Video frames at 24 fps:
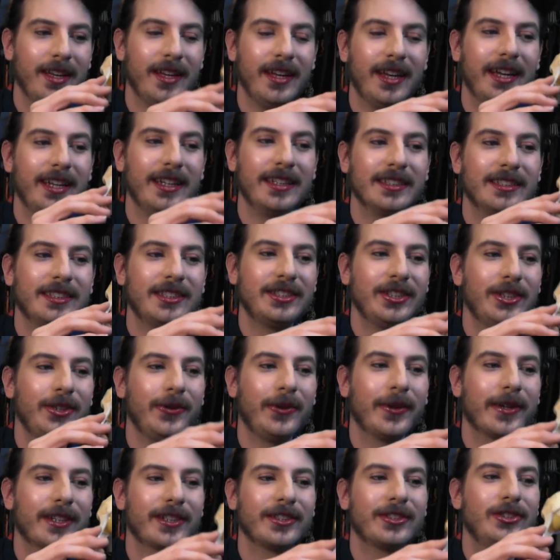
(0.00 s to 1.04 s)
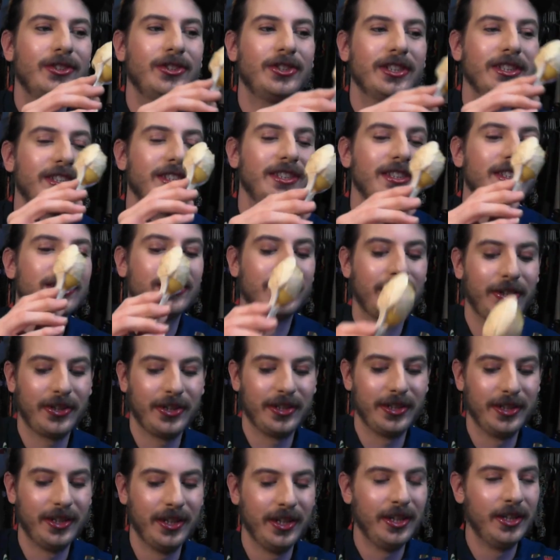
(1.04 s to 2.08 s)
And it still works just as good.
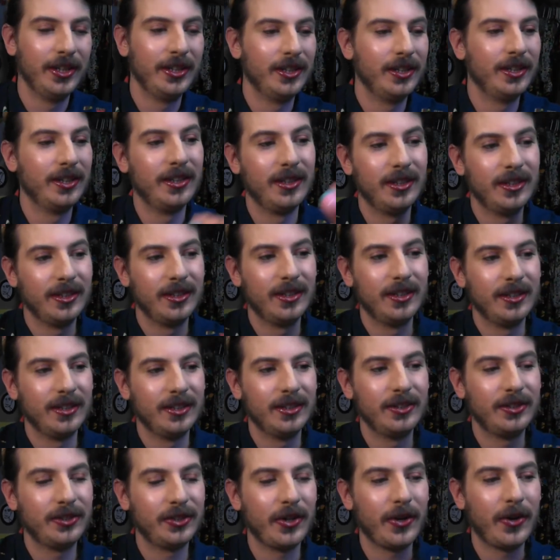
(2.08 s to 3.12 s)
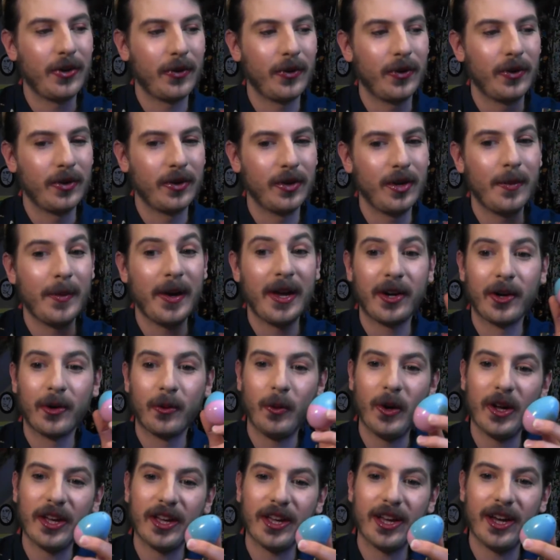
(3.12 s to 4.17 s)
So no matter
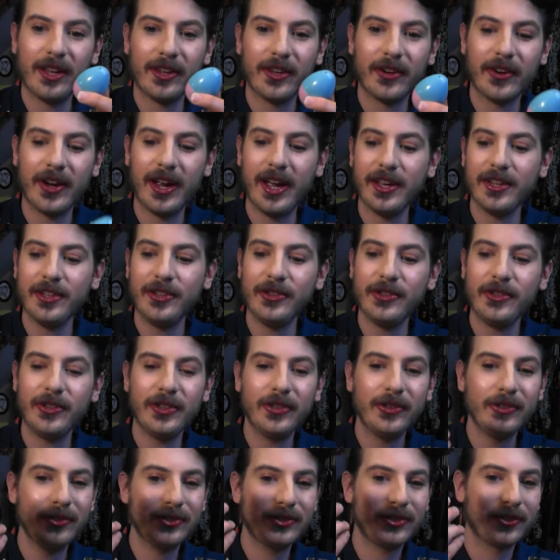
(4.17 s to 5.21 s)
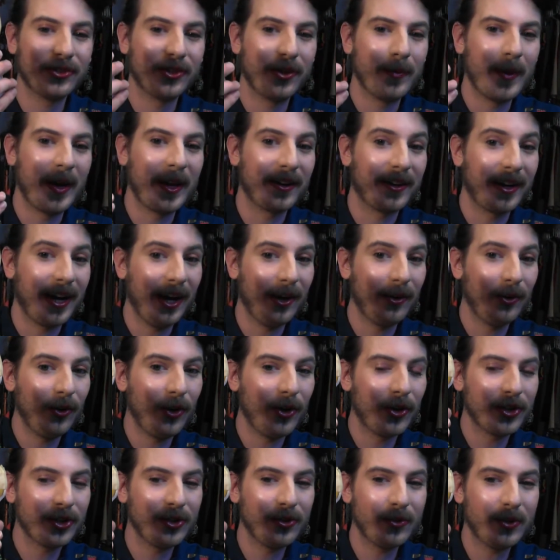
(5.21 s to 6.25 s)
what color egg you used or no matter how
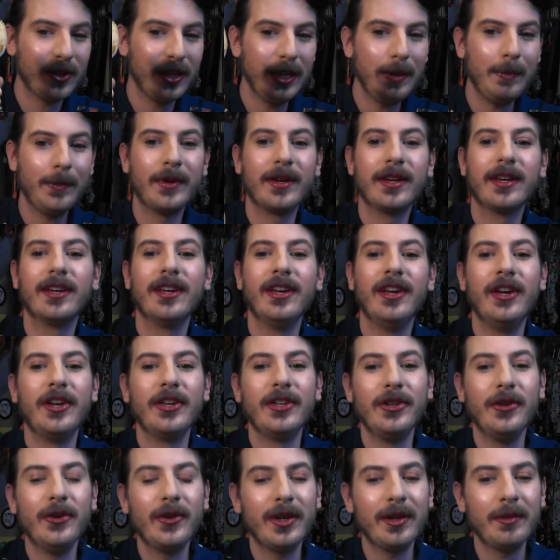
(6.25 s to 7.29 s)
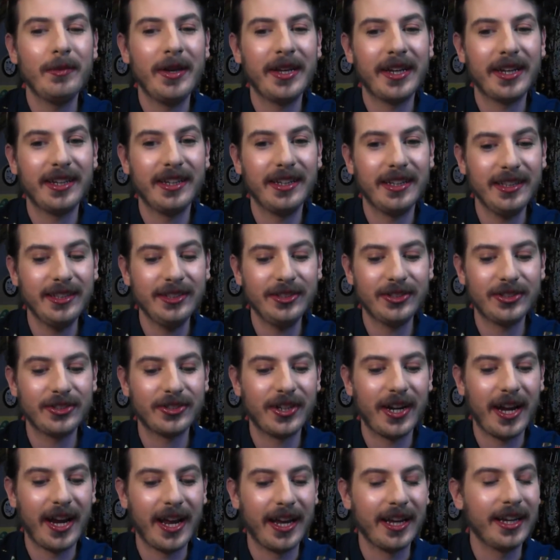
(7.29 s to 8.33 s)
long you keep it, you could make an Easter
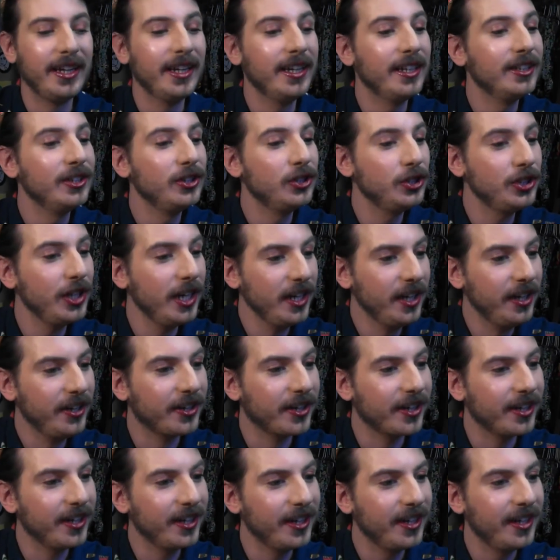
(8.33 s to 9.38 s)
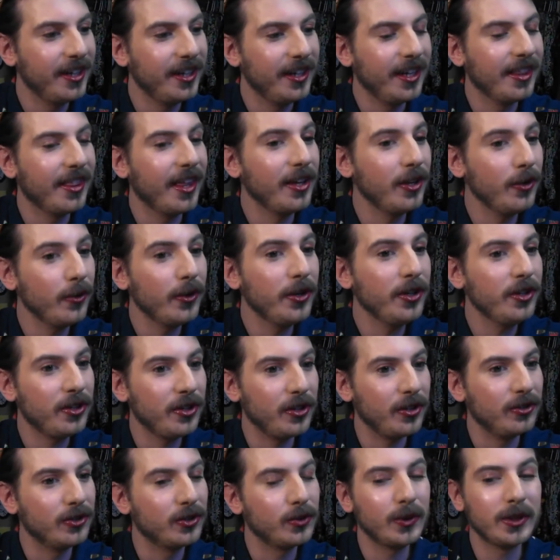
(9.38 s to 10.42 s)
egg shaker that you could
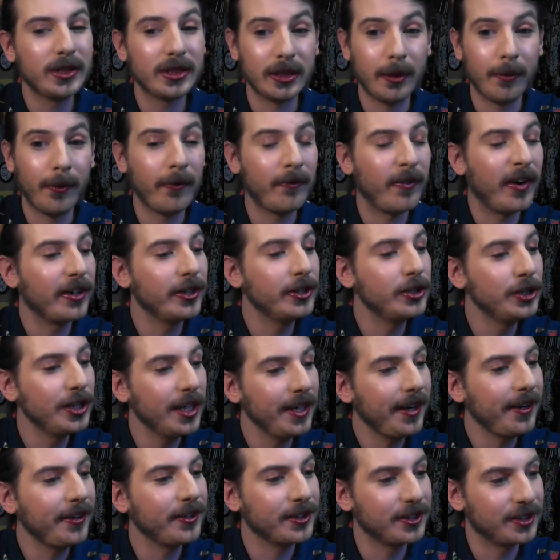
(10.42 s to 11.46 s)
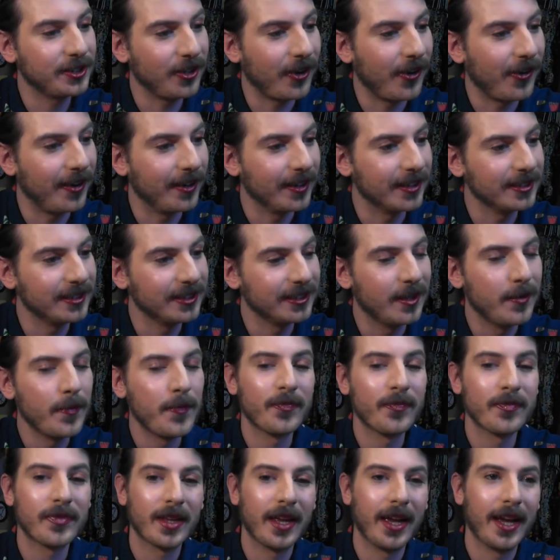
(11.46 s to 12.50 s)
use with some of our shaker songs.
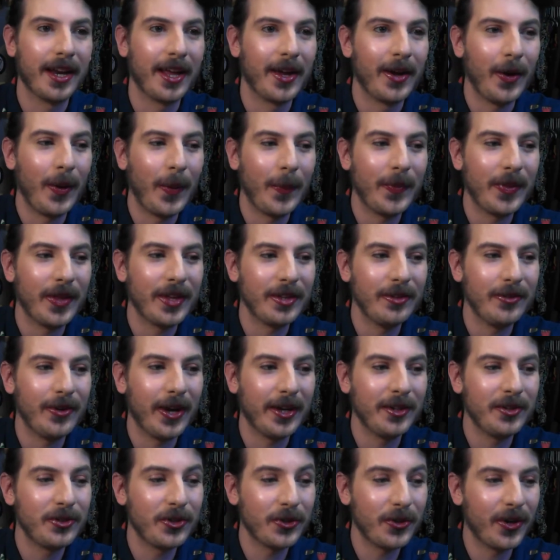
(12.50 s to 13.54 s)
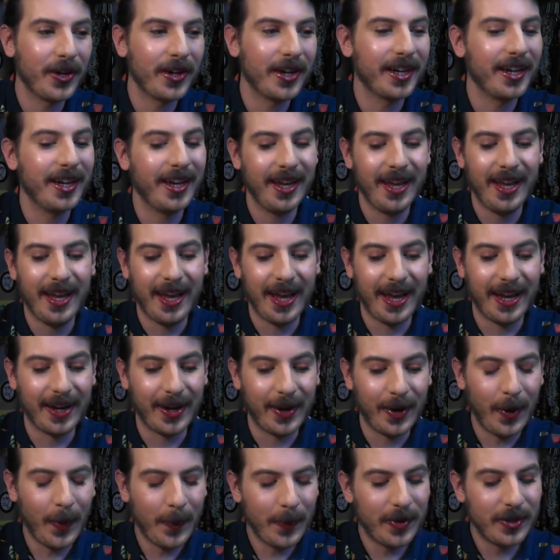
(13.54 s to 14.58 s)
And I hope that you enjoy, and I
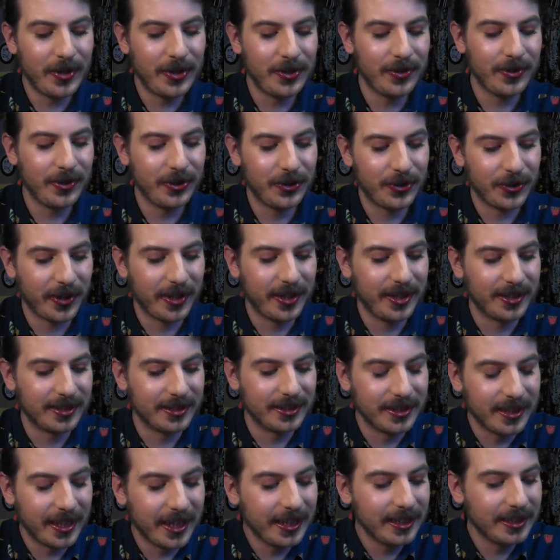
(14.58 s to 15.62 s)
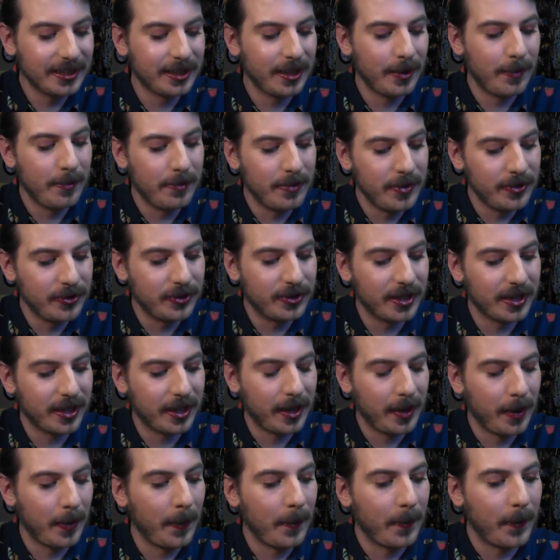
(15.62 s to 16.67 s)
hope that you enjoy this nice music
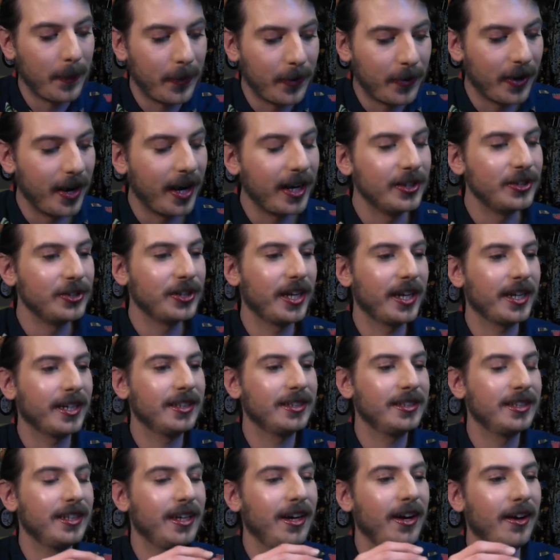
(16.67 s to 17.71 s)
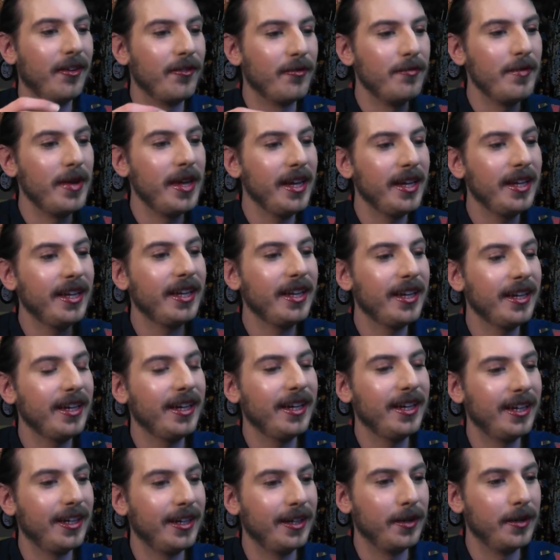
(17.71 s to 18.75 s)
project of making
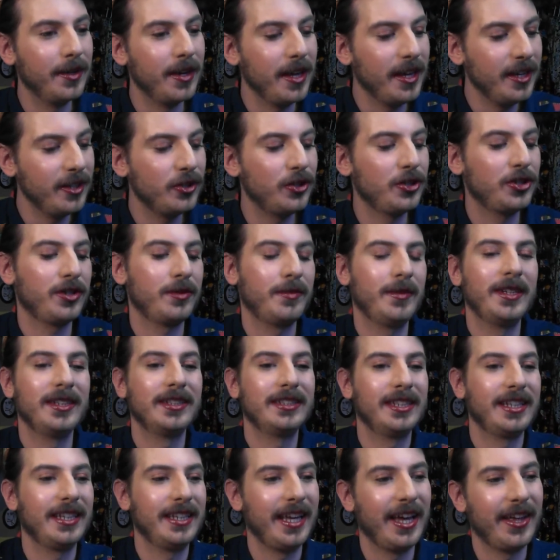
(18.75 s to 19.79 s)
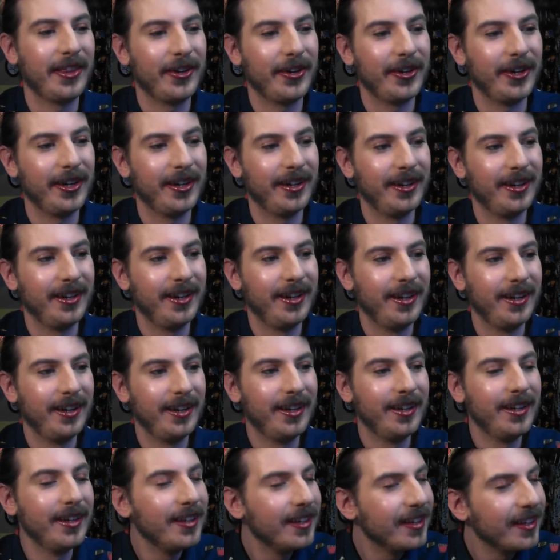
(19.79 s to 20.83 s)
an instrument together.
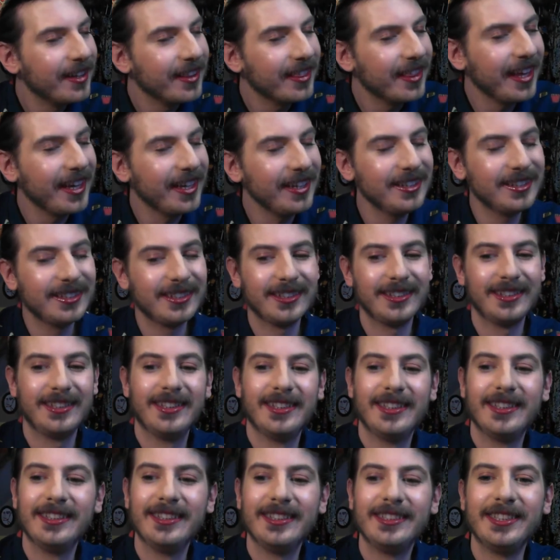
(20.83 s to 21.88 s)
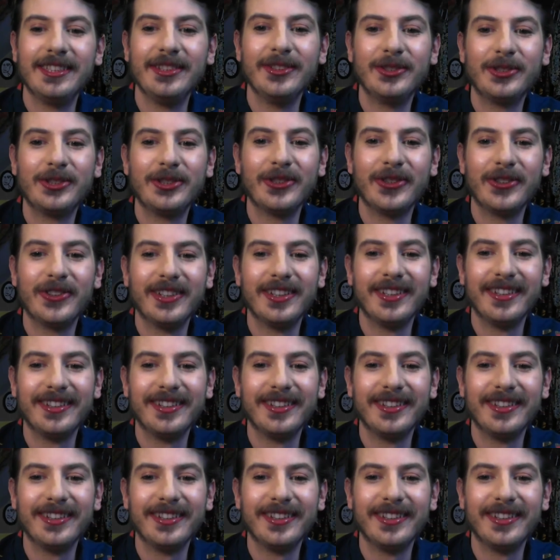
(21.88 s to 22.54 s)
Thanks. See you soon.